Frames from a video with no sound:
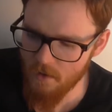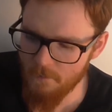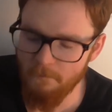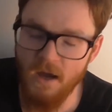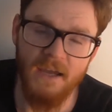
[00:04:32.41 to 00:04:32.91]

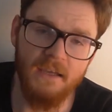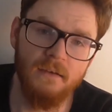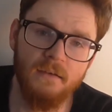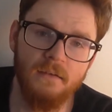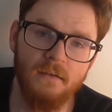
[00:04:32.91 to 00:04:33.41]
Mike,
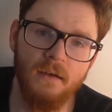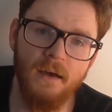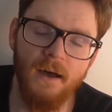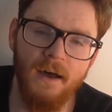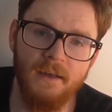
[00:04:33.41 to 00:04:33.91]

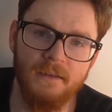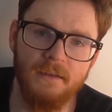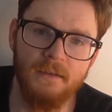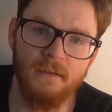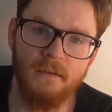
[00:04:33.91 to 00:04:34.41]
as
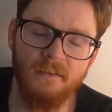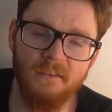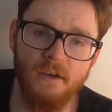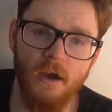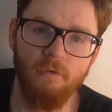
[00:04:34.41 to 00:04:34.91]

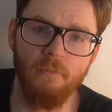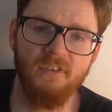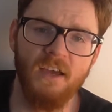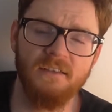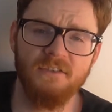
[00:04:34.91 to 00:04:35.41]
a diary room
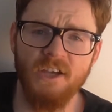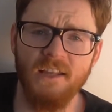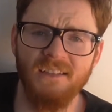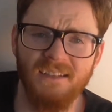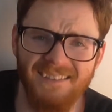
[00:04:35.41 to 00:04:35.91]
saying,
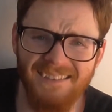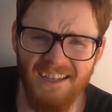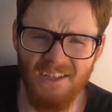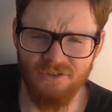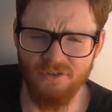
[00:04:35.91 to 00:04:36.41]
Shannon is
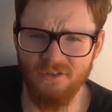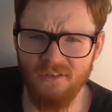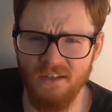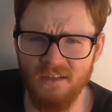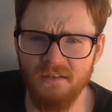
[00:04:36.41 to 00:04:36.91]

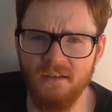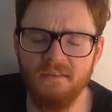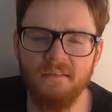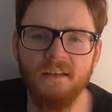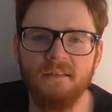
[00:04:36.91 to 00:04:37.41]
interesting.
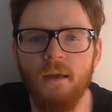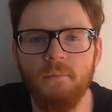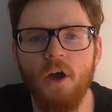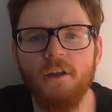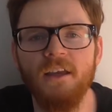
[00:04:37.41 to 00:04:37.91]
He's
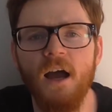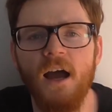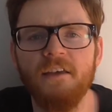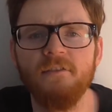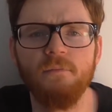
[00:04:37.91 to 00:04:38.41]
nicknamed her the
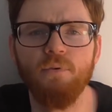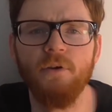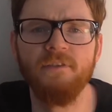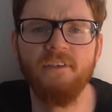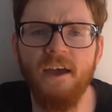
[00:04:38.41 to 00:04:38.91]
Ice
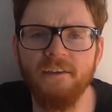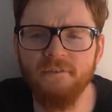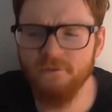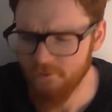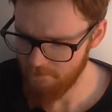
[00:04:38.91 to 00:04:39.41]

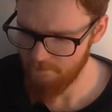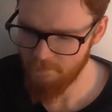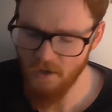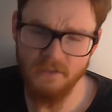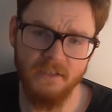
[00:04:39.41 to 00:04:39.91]
Princess.
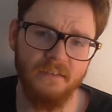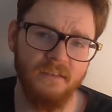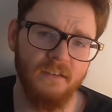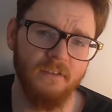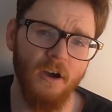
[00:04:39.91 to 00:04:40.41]
Bunky
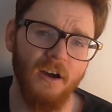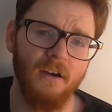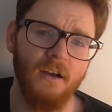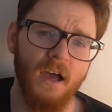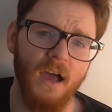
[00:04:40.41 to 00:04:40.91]
sees
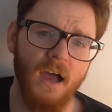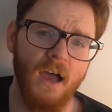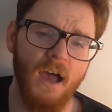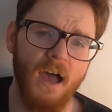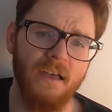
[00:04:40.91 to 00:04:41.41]
her
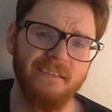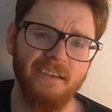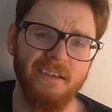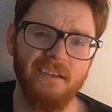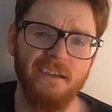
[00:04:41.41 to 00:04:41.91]
as
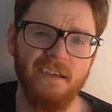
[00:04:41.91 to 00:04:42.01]
a